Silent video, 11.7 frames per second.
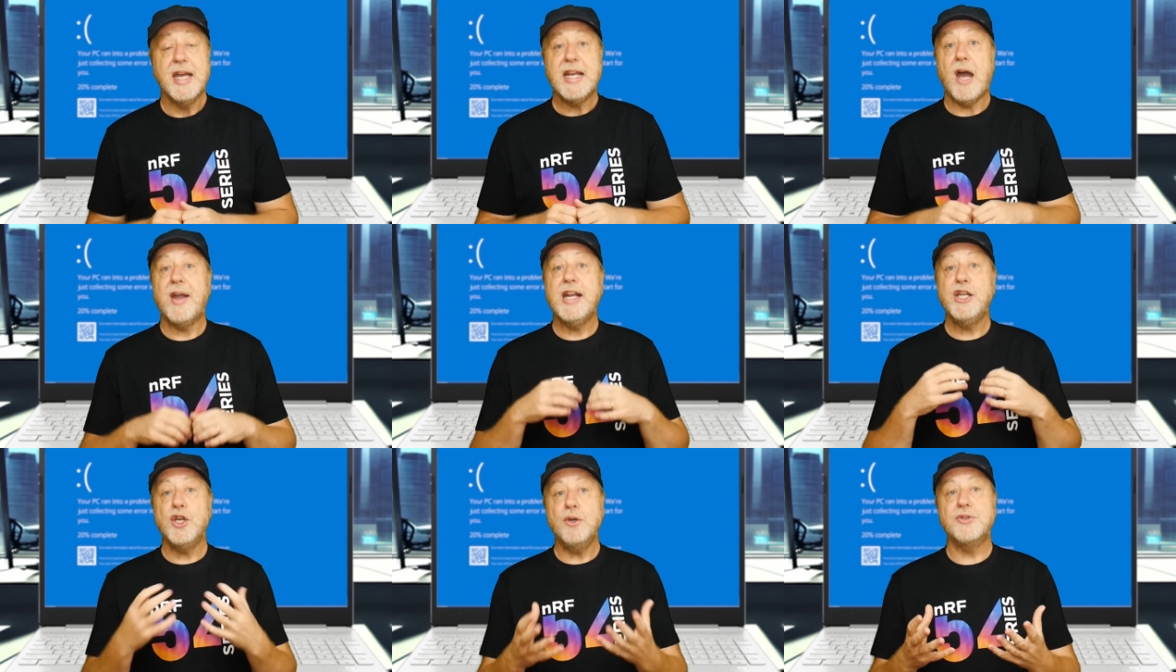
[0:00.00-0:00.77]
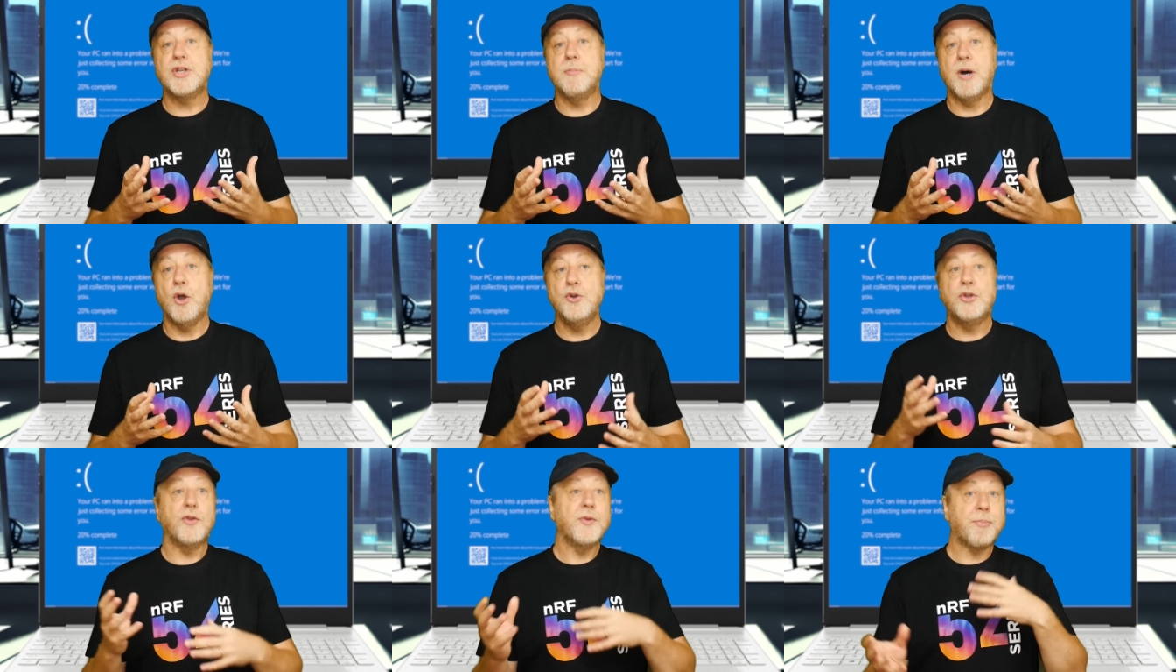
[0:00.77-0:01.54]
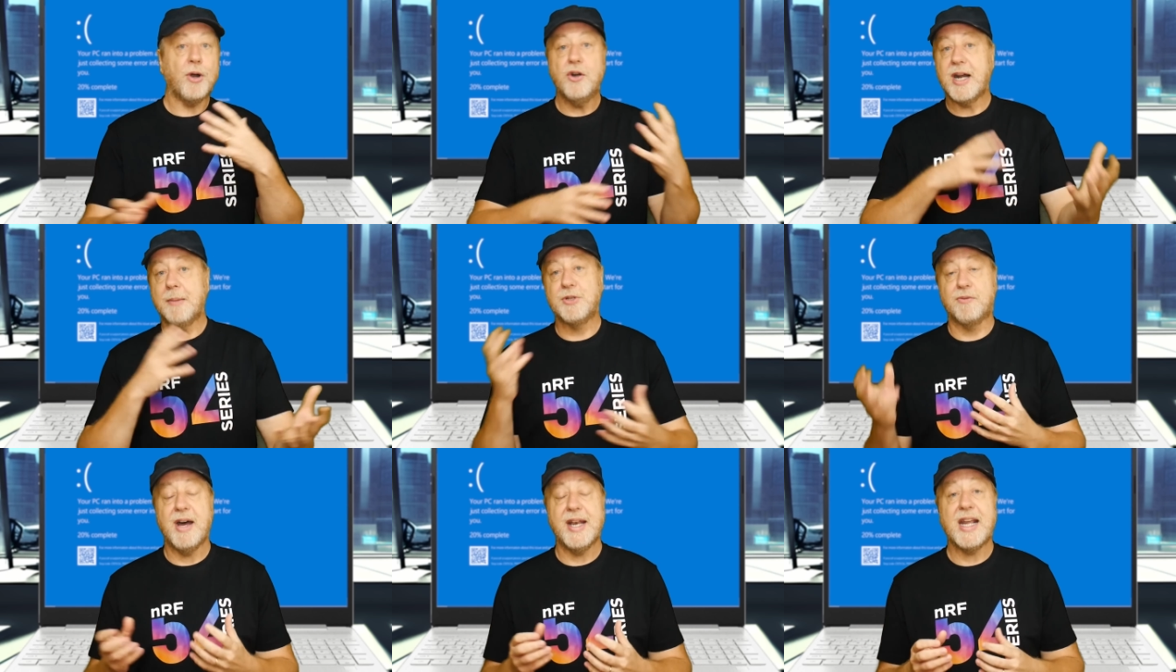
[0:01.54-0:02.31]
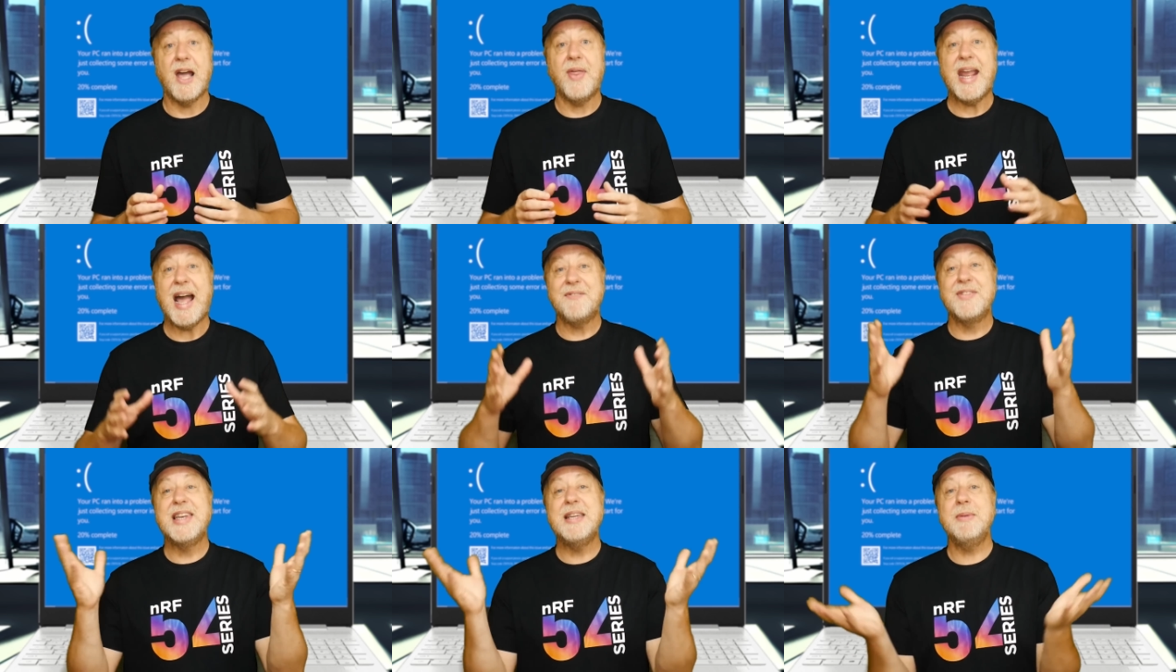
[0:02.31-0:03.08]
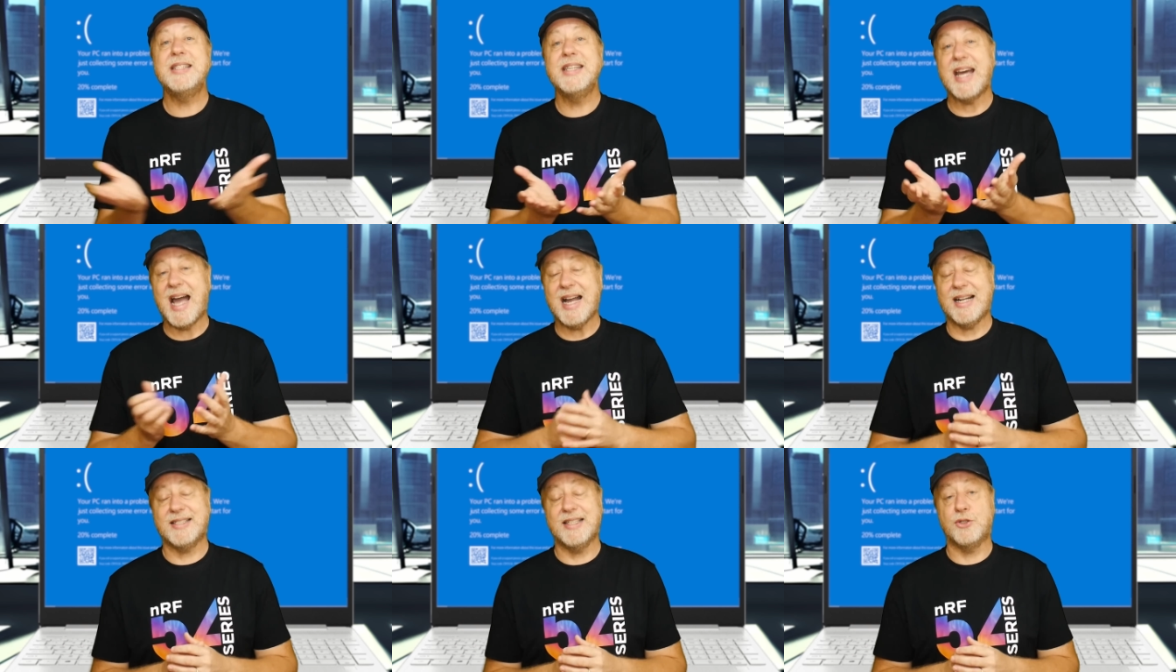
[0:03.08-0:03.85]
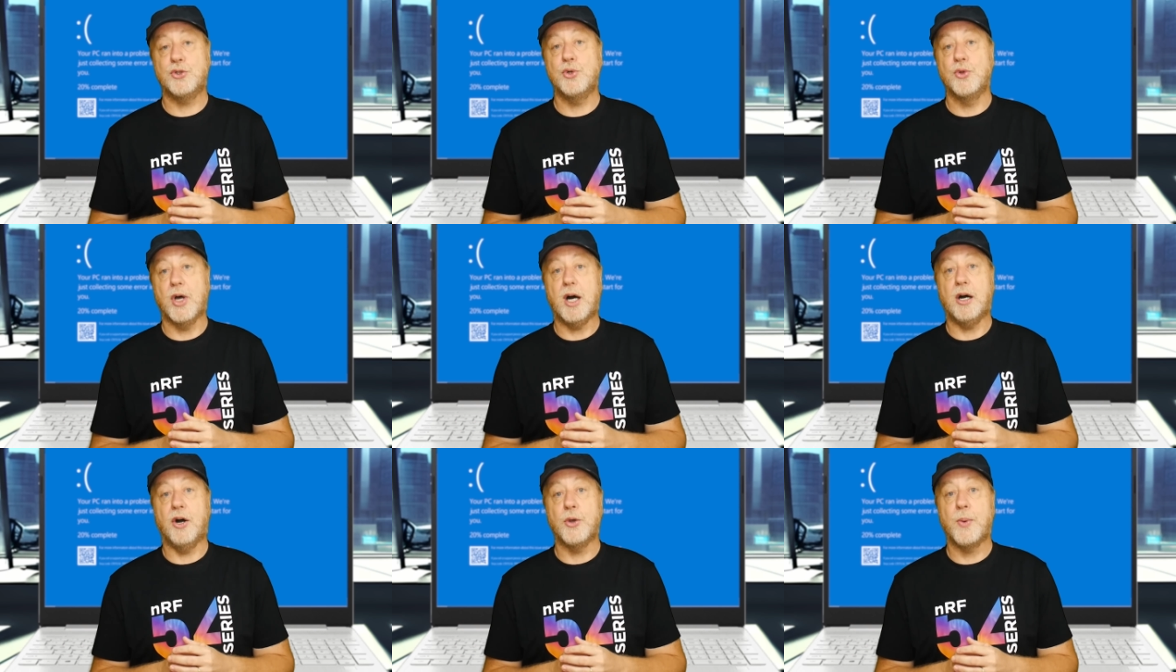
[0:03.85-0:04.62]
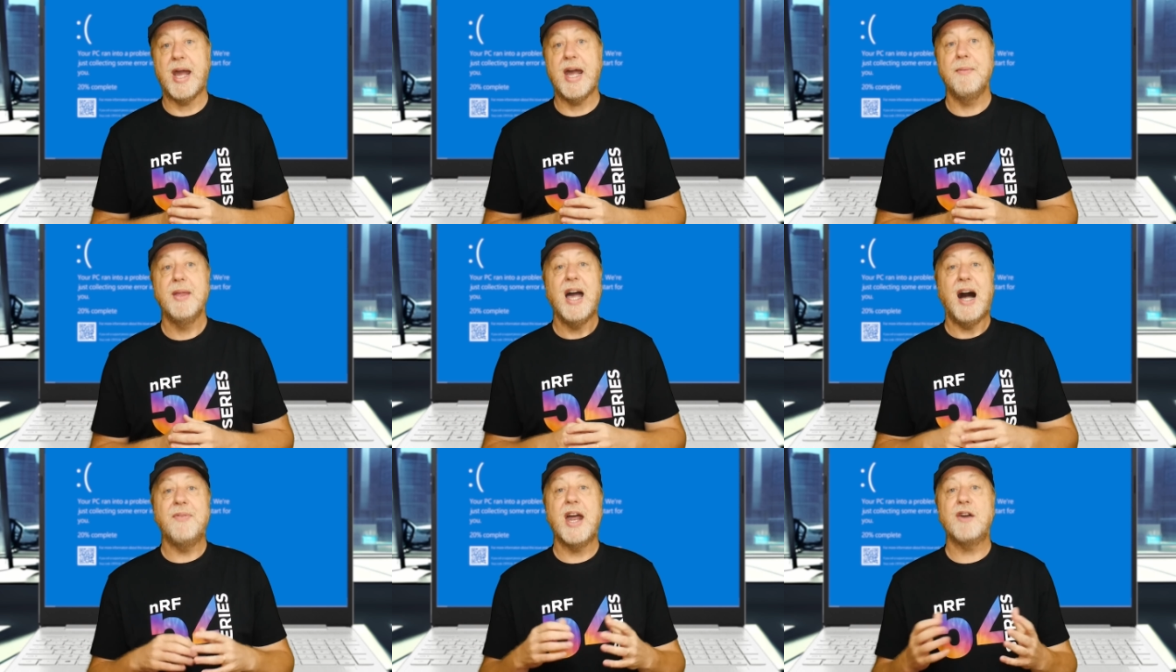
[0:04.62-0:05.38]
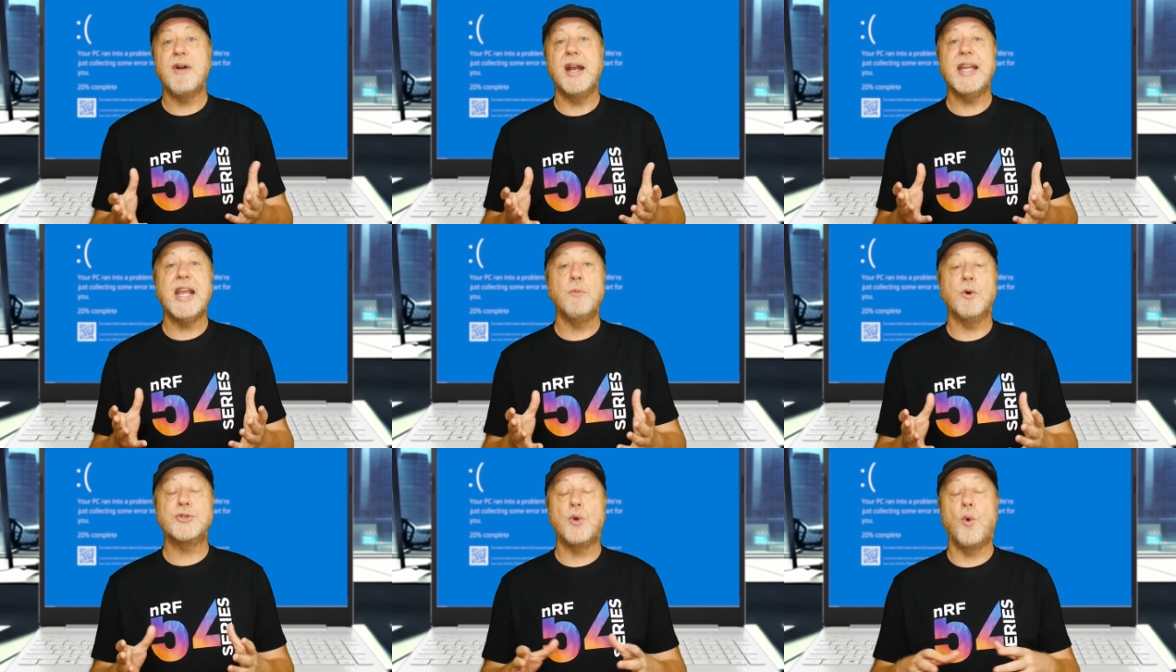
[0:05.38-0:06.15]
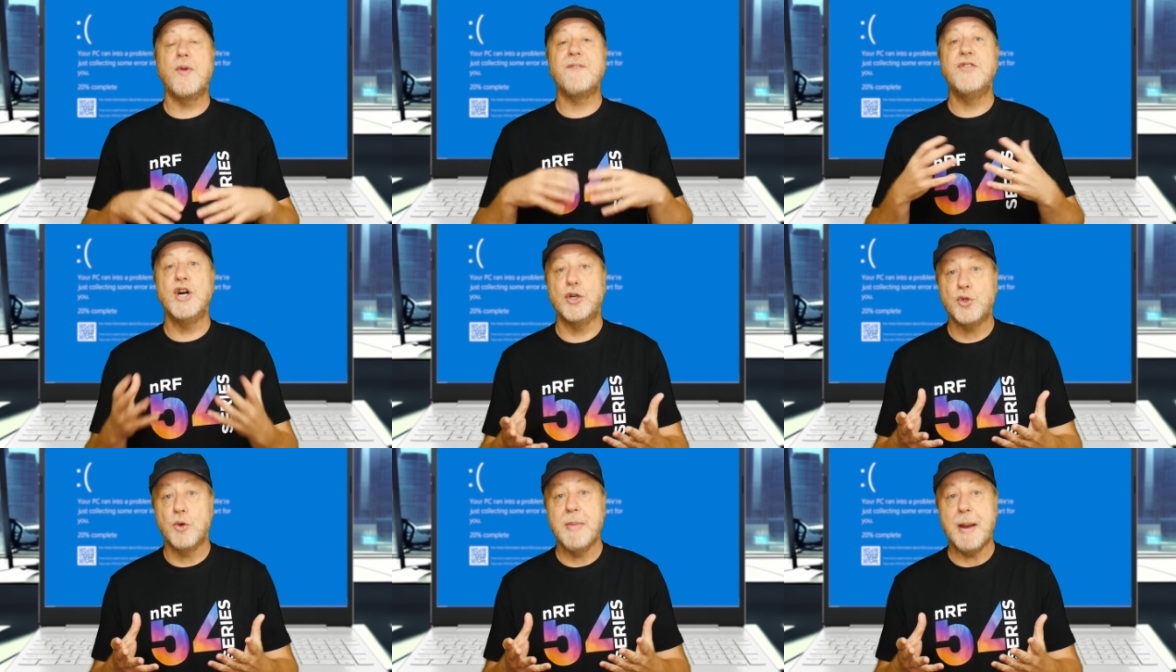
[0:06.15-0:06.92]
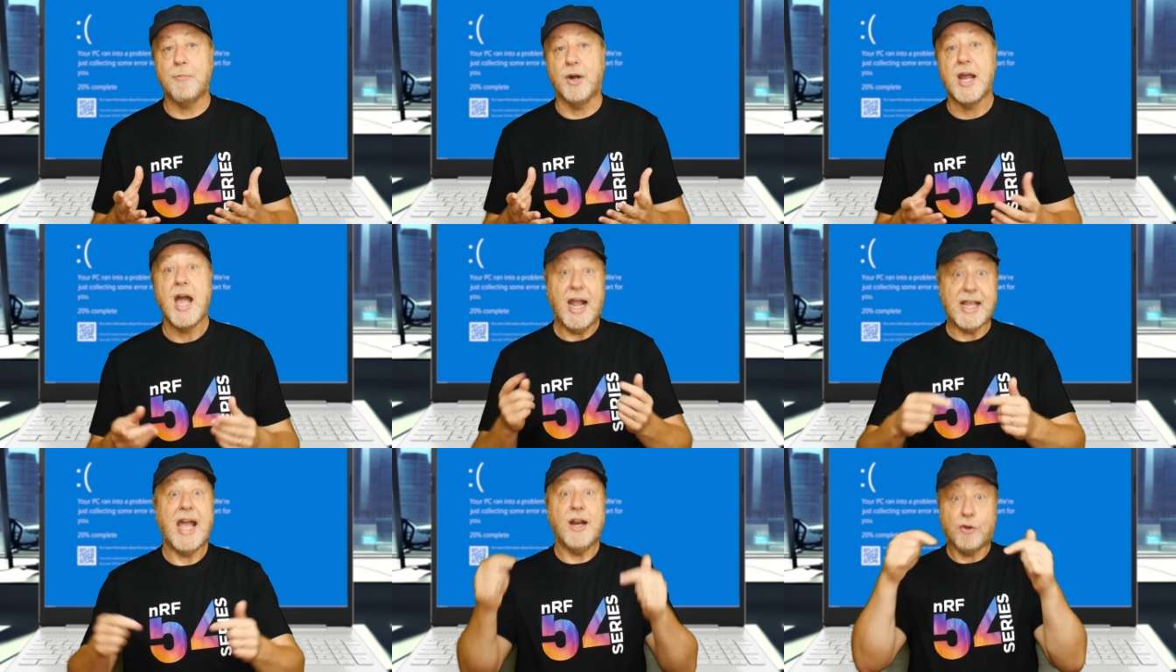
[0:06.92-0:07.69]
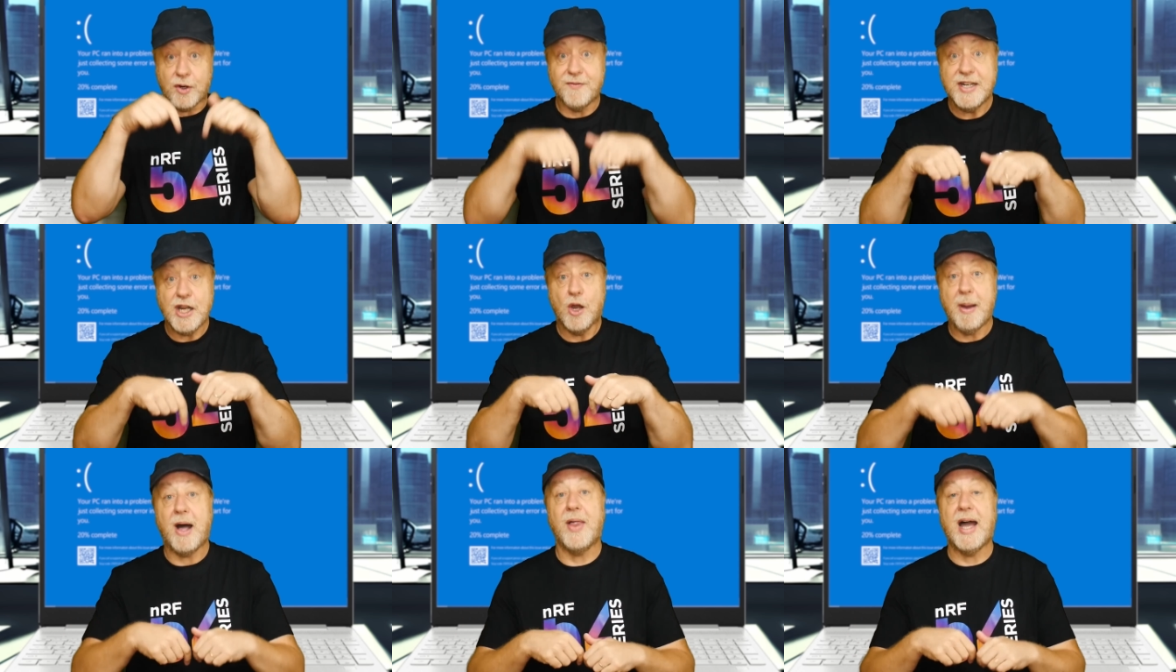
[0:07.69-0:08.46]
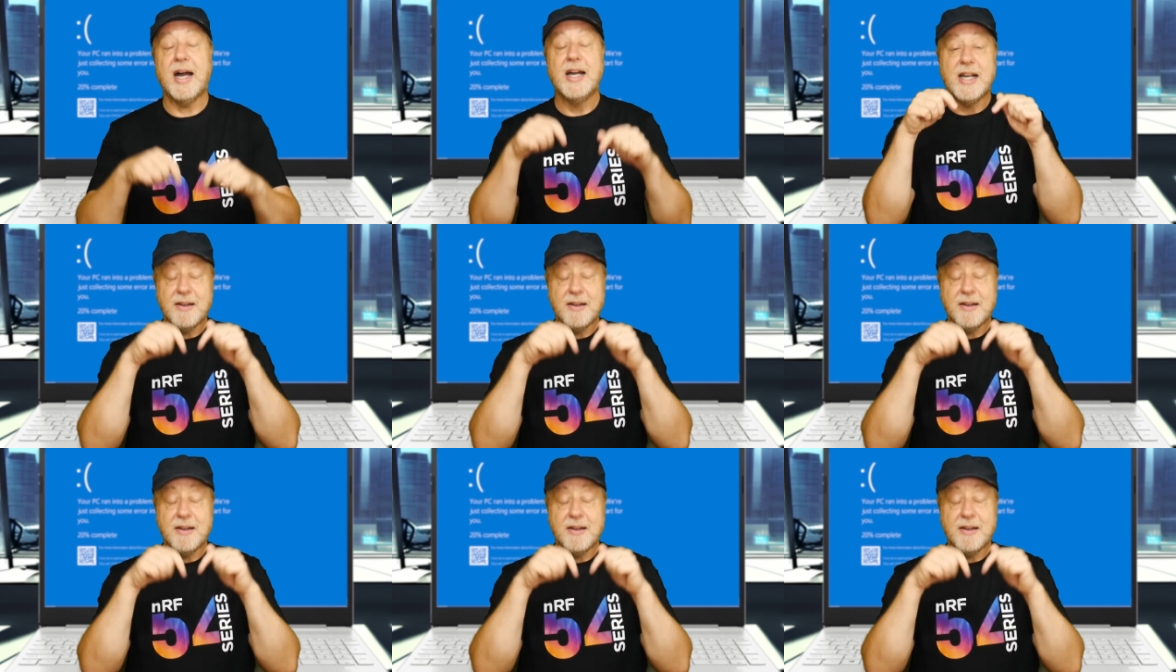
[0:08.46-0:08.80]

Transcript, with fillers: Now, in user mode, the programs are running and they have limited access to the hardware, and they're running in what's called virtual memory. Again, I've got a video about that,